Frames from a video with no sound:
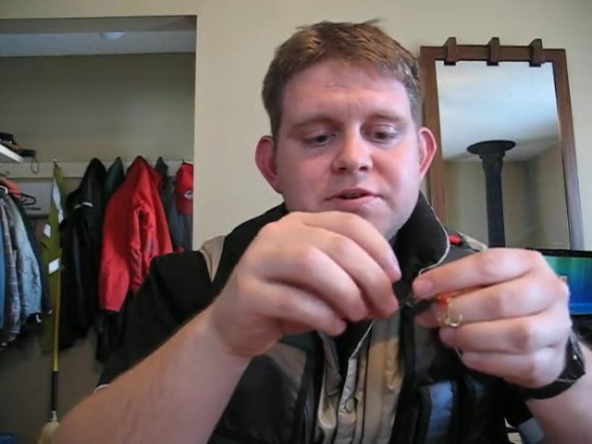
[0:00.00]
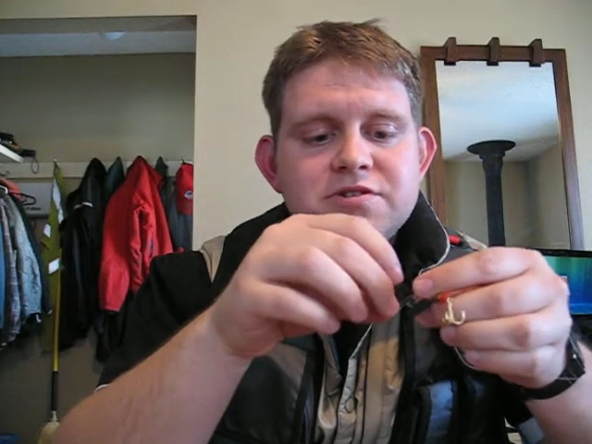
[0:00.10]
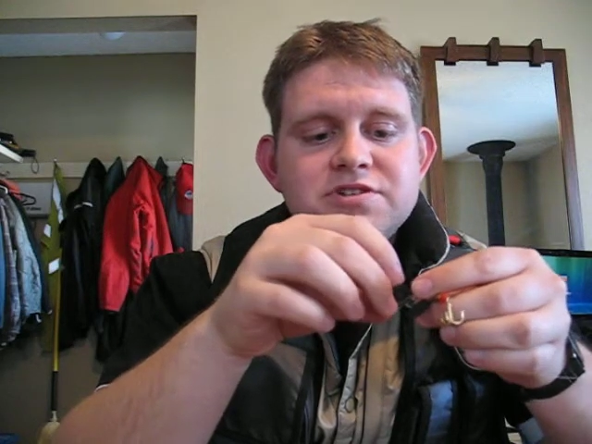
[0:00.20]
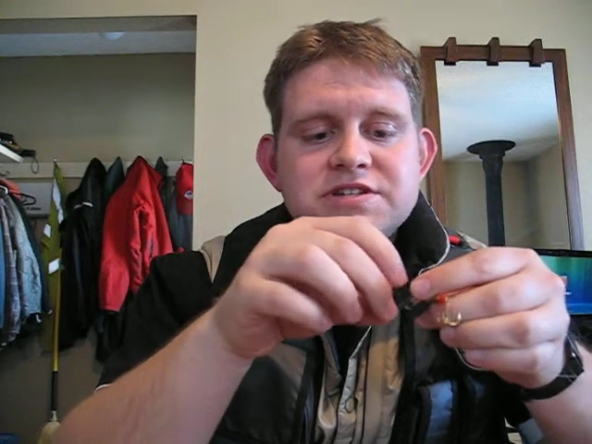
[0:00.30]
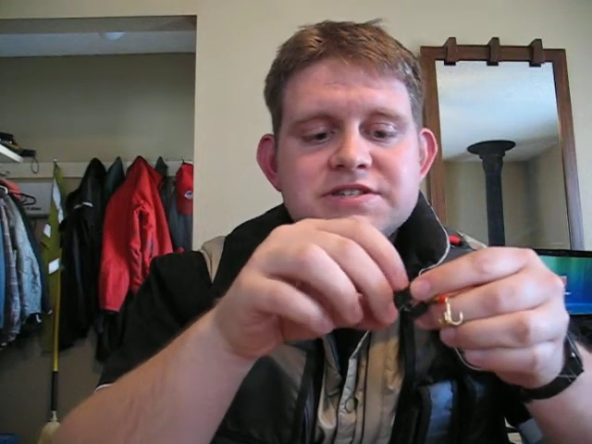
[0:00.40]

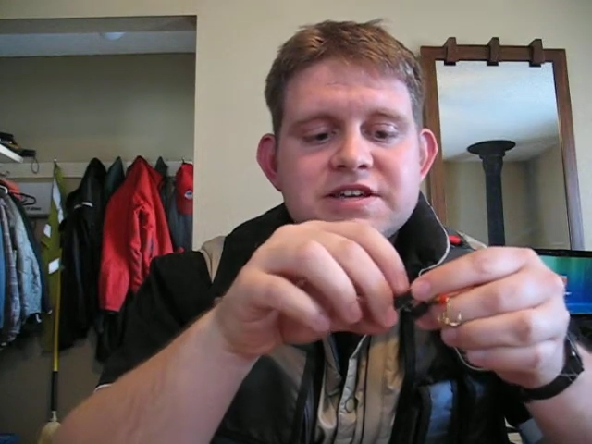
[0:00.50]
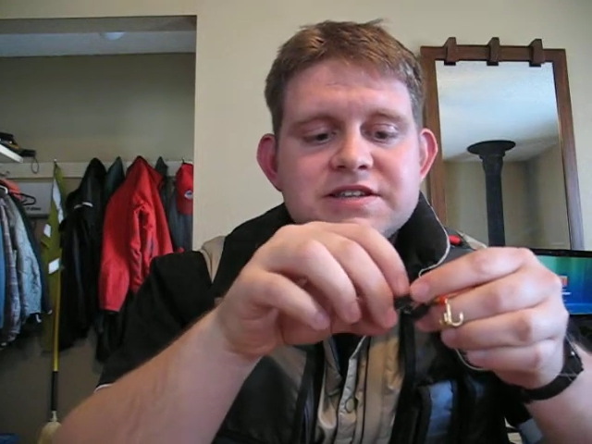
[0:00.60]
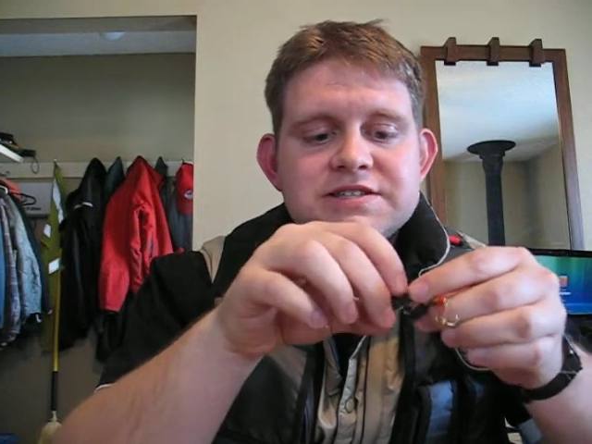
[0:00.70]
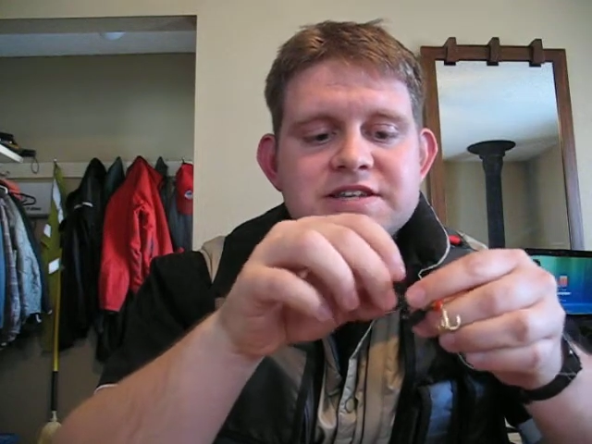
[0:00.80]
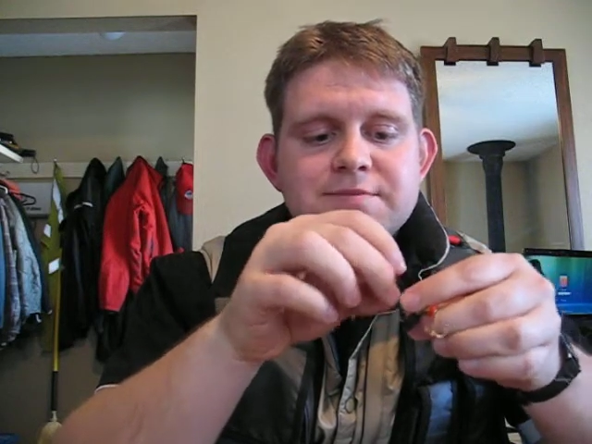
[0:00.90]
you're just going to
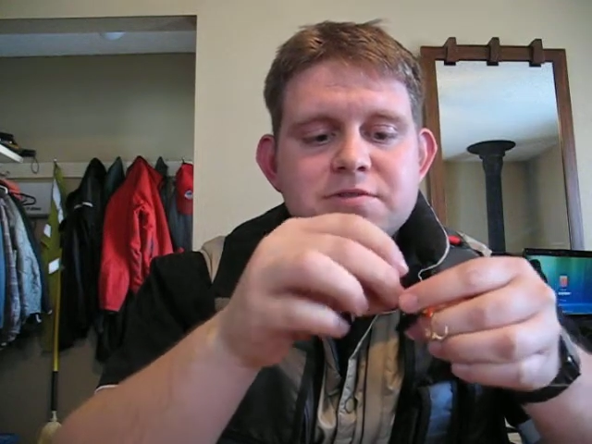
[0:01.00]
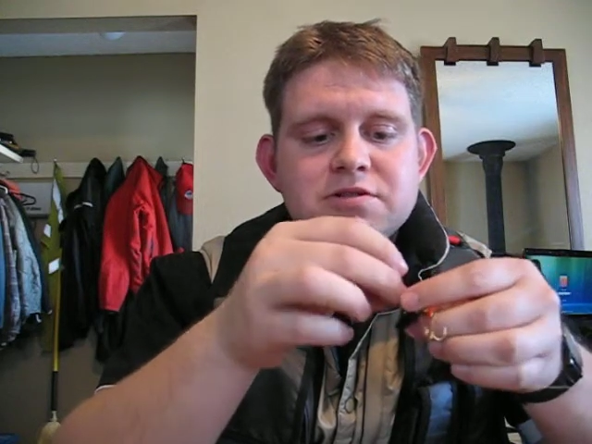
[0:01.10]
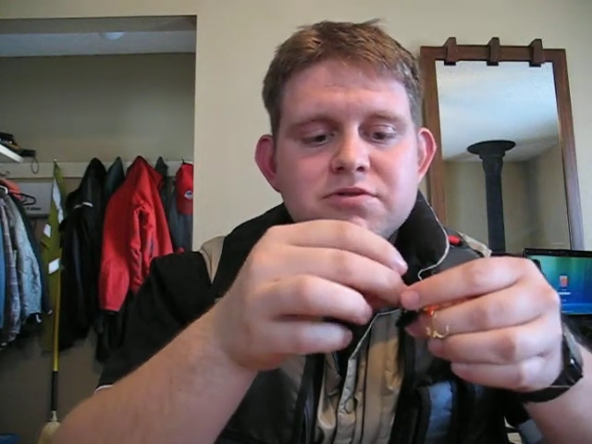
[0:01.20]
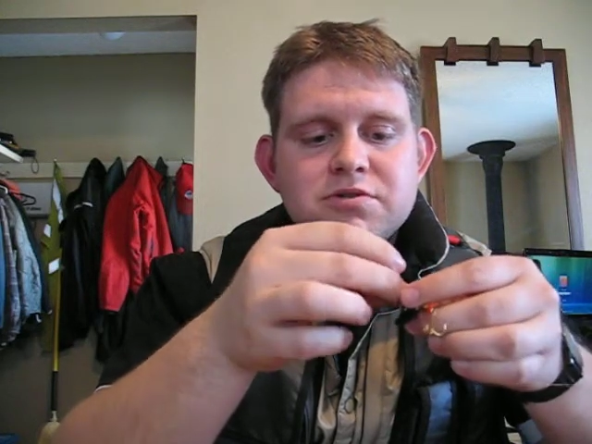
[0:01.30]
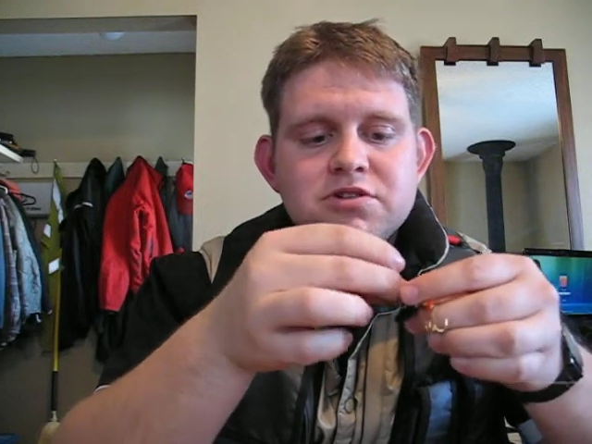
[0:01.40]
skip the
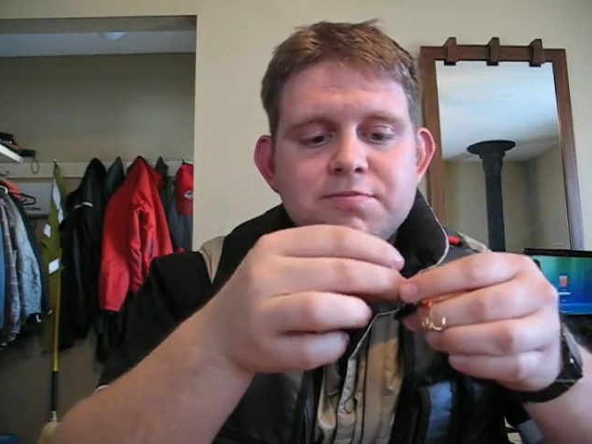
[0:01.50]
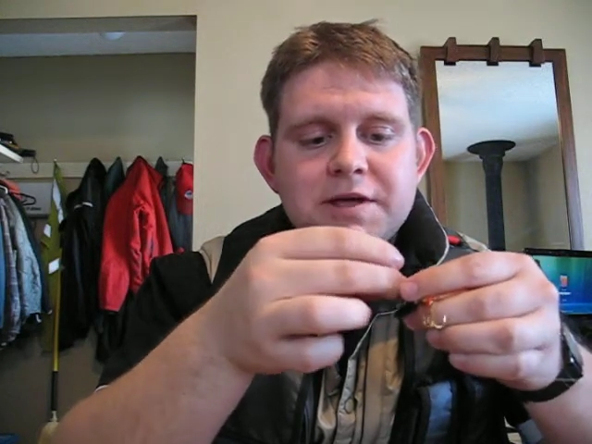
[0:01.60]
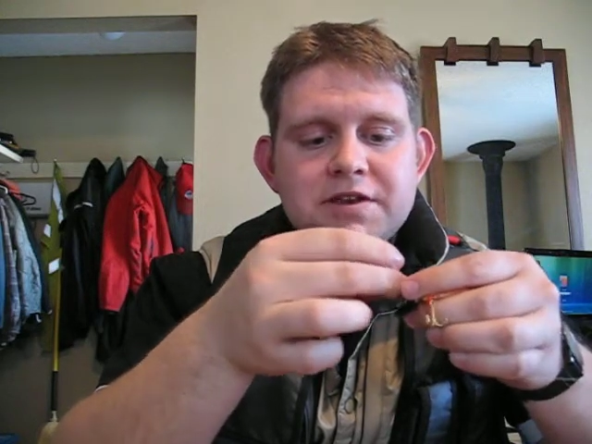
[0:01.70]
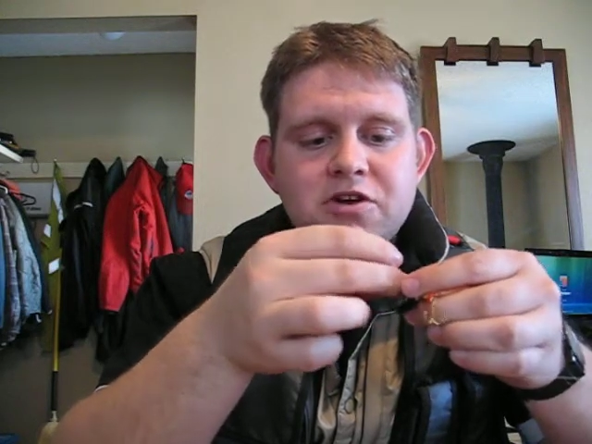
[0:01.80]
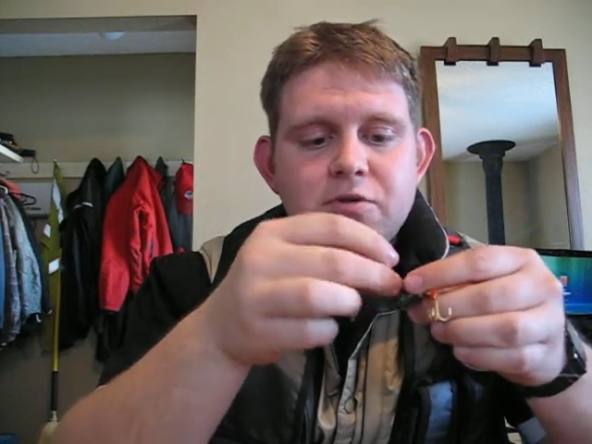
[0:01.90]
lure loop
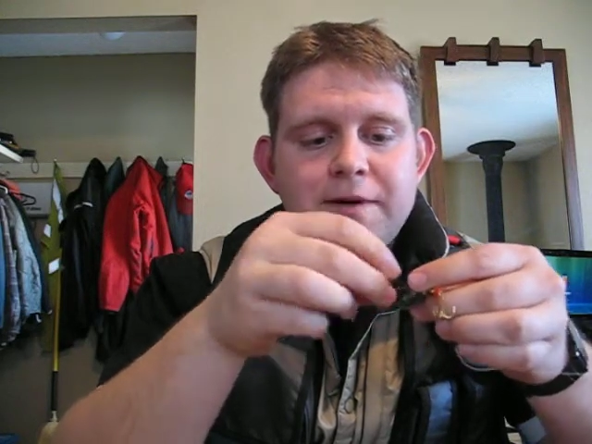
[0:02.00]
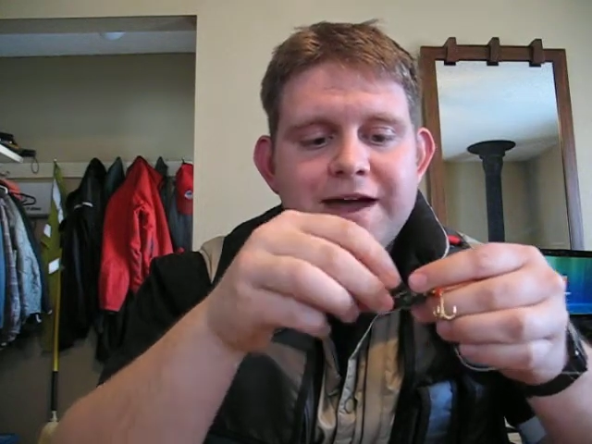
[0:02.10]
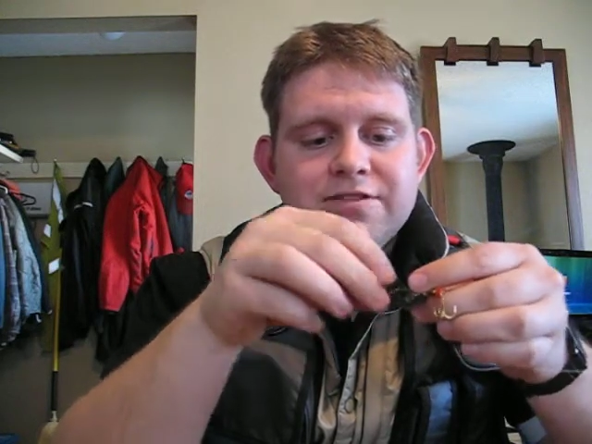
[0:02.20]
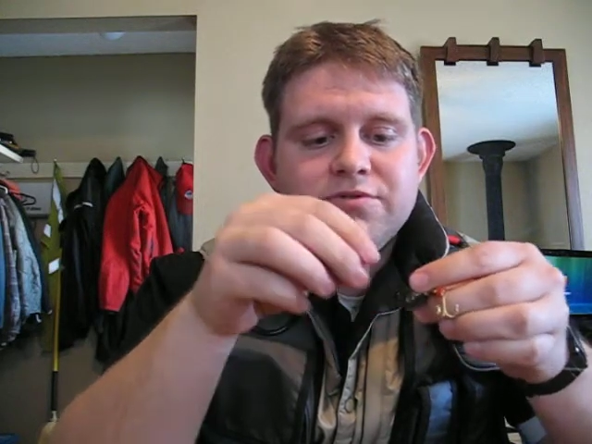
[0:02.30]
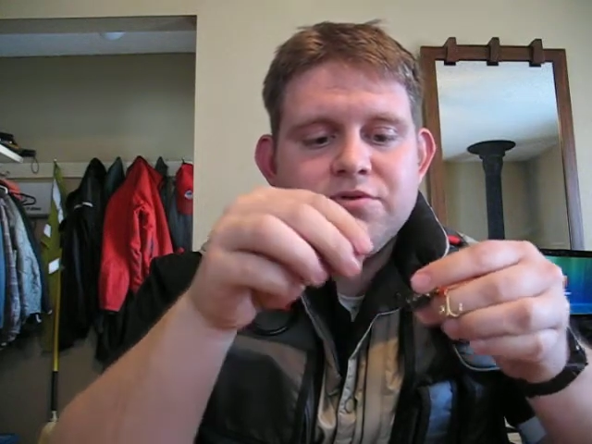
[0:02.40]
and go
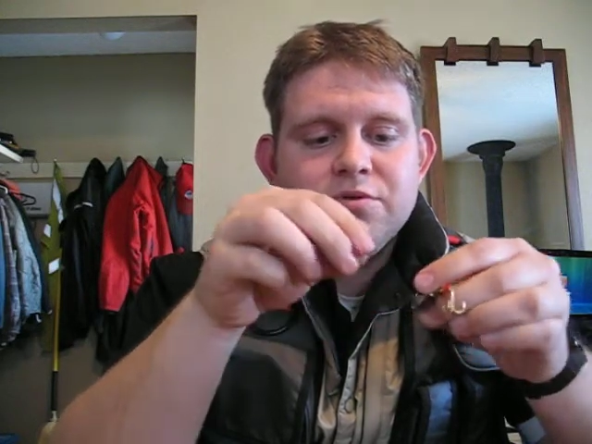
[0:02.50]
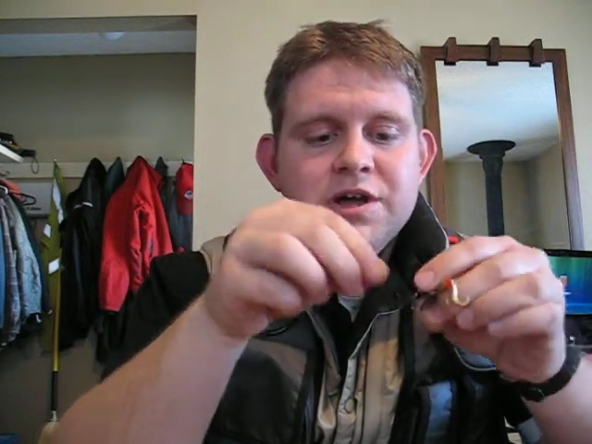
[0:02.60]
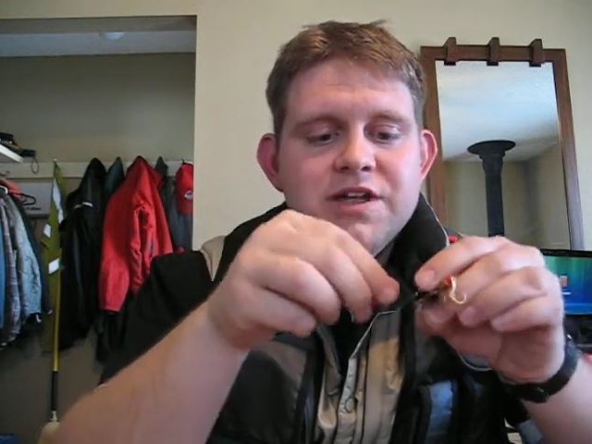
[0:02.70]
back through